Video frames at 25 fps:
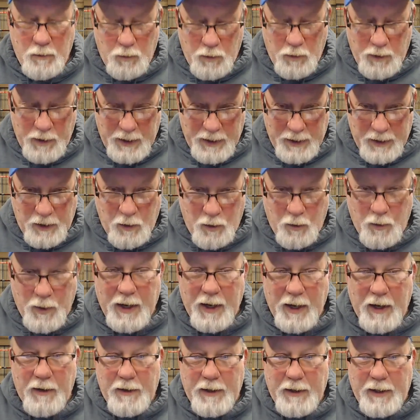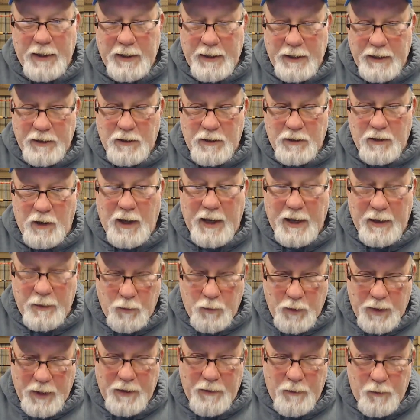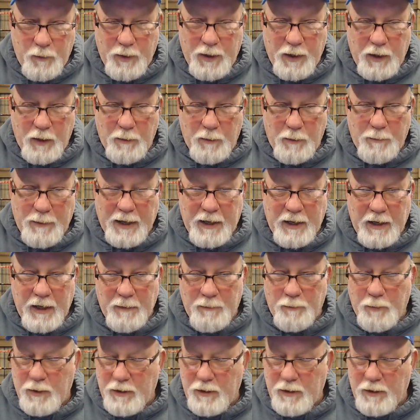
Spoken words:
when I go out and get the line wet and reel it back up.